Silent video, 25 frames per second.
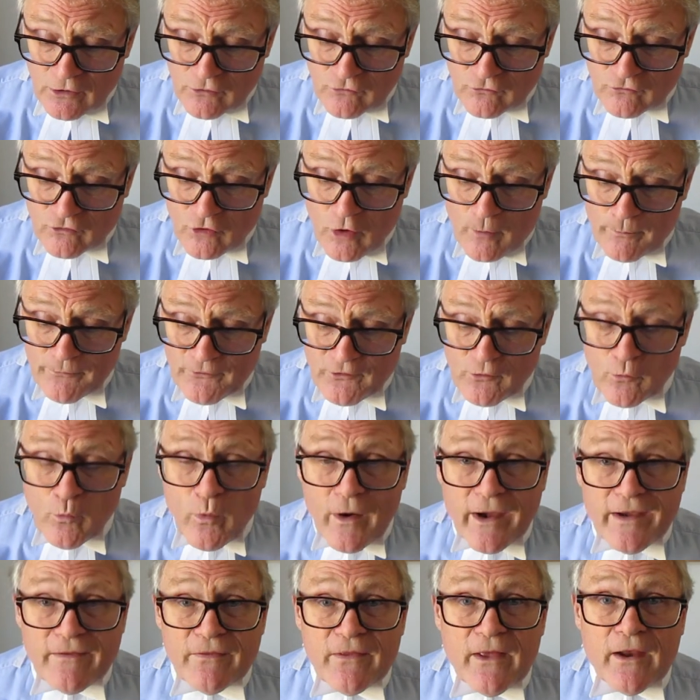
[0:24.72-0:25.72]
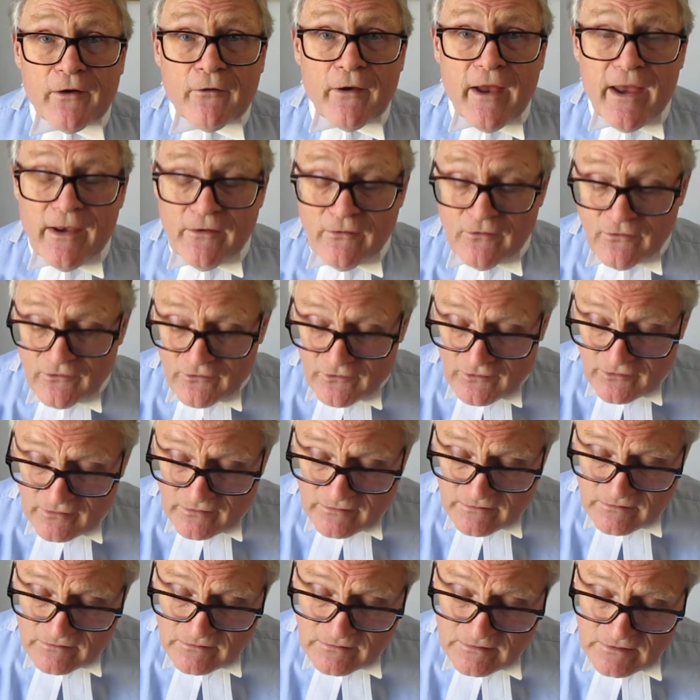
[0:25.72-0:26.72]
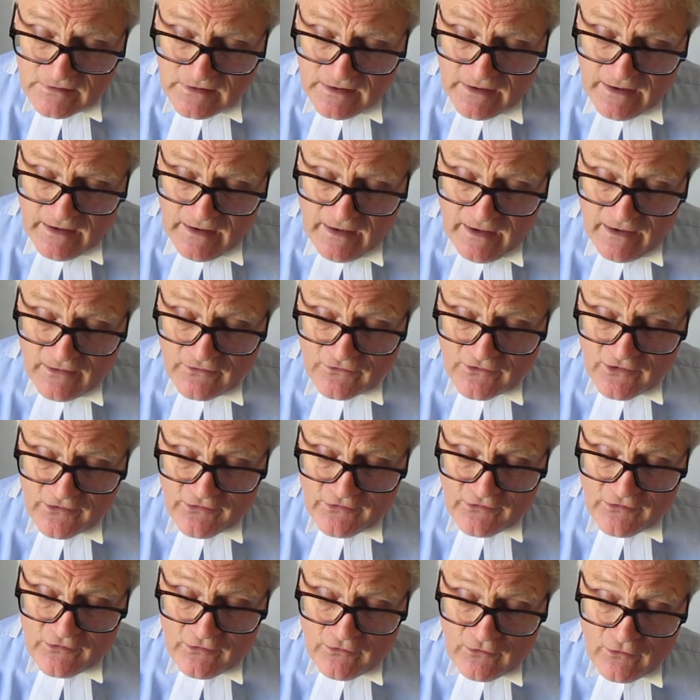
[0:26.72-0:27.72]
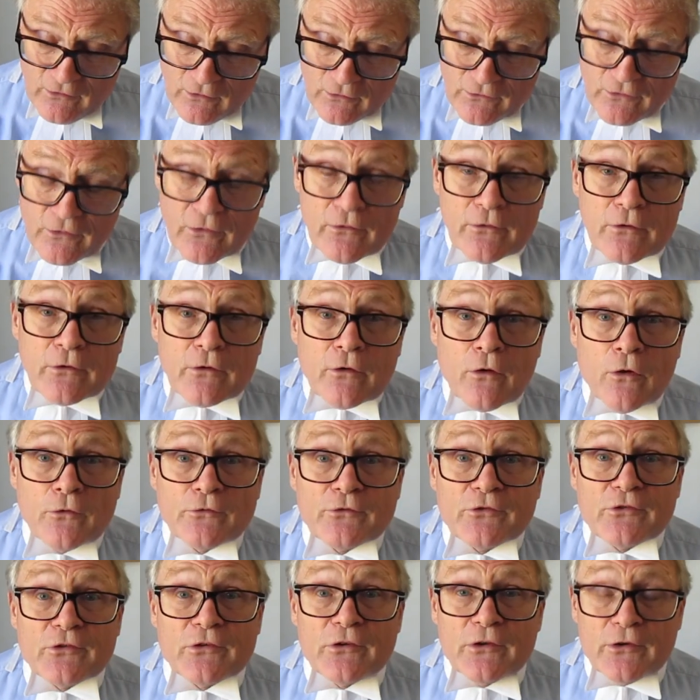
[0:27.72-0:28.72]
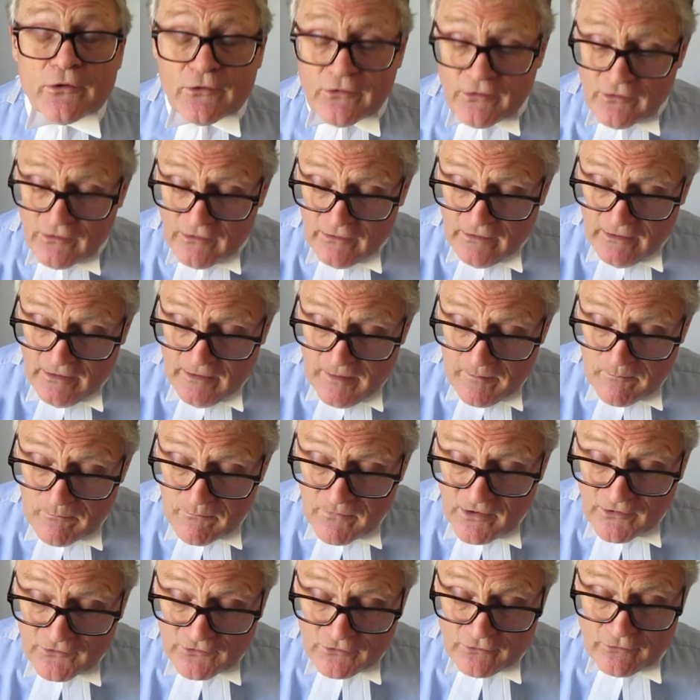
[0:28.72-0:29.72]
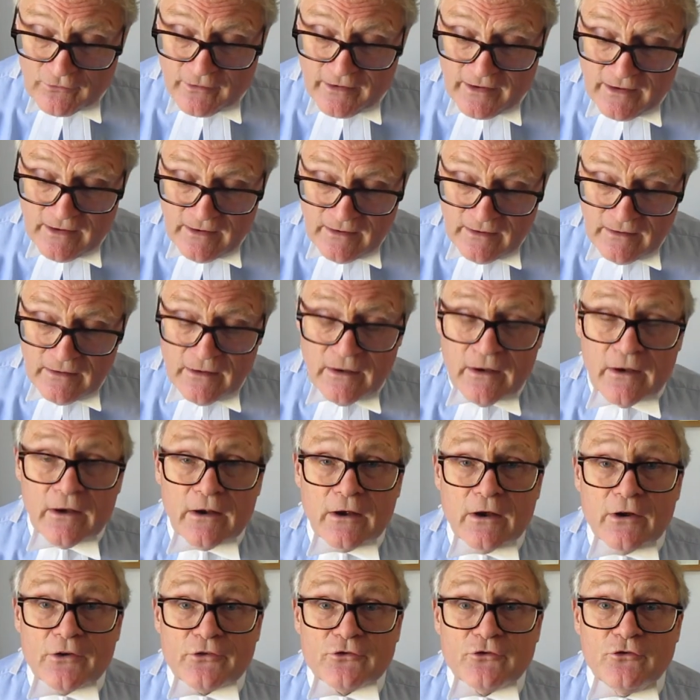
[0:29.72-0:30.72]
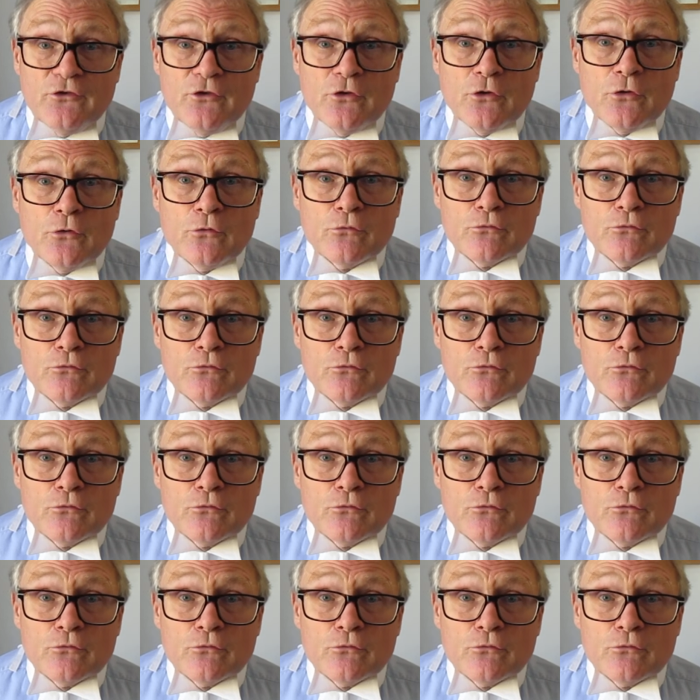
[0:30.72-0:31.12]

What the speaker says: Drops await their end in disconsolate misery as new